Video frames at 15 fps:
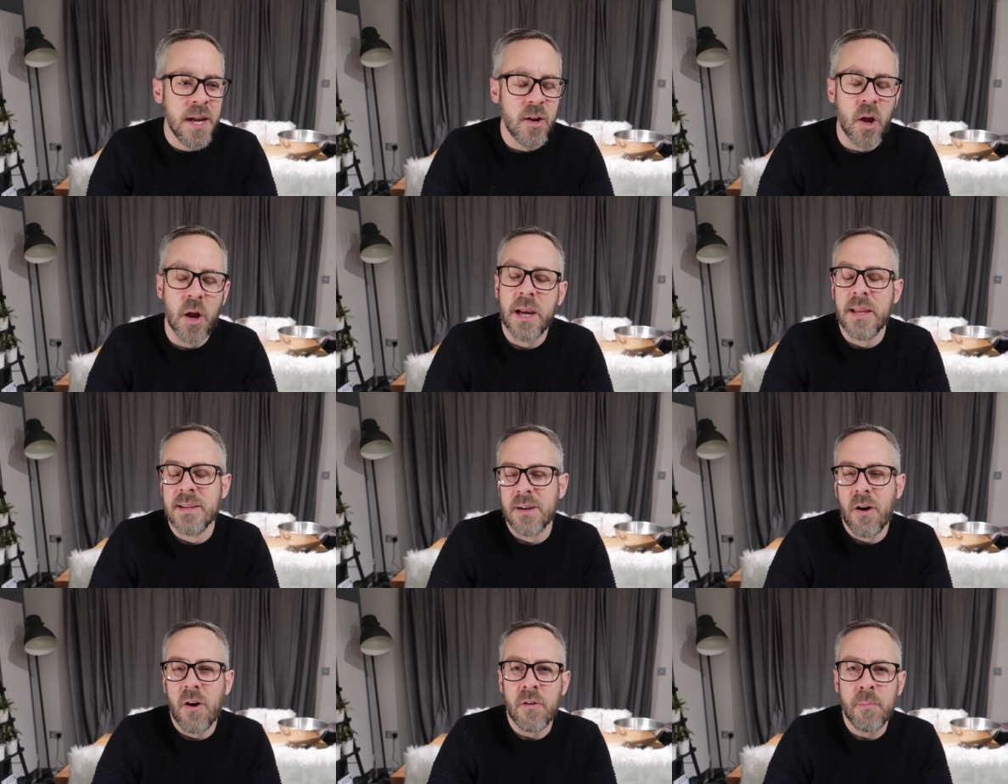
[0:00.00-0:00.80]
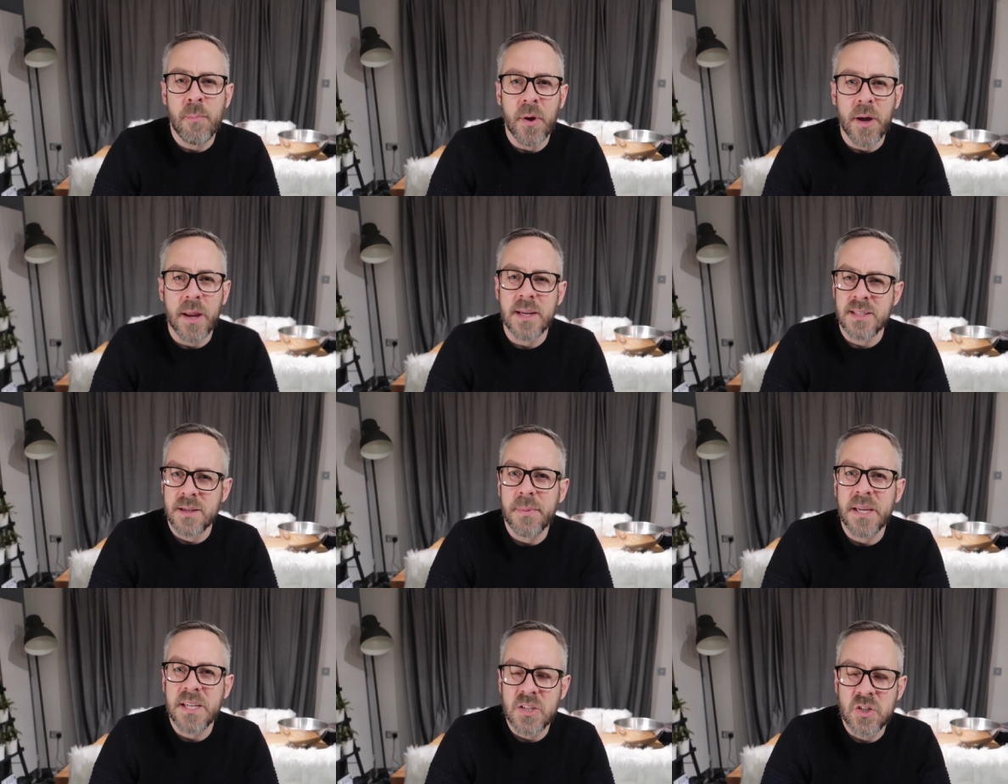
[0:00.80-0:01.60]
not only is it off-putting, it's a
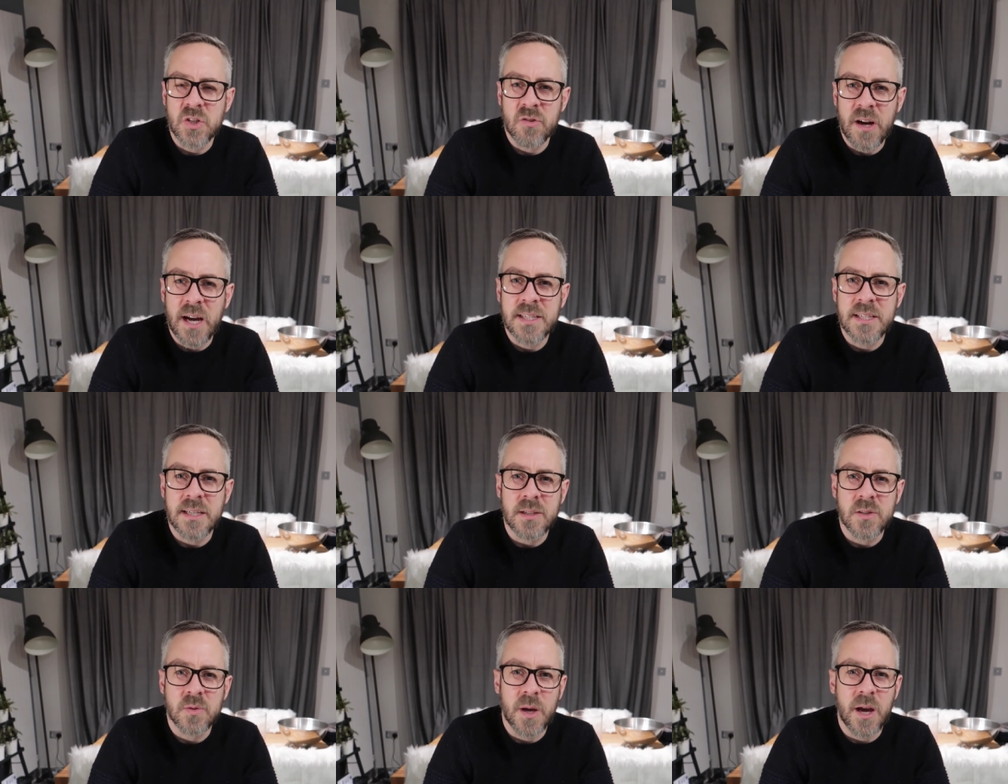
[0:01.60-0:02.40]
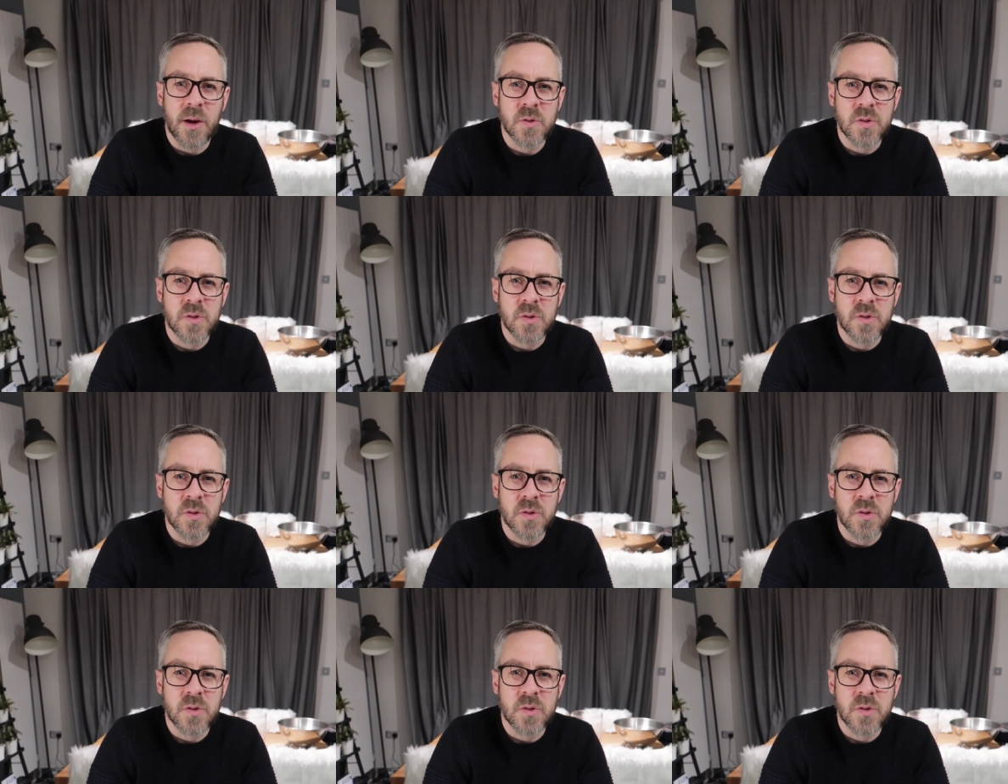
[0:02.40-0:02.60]
bit distracting as well.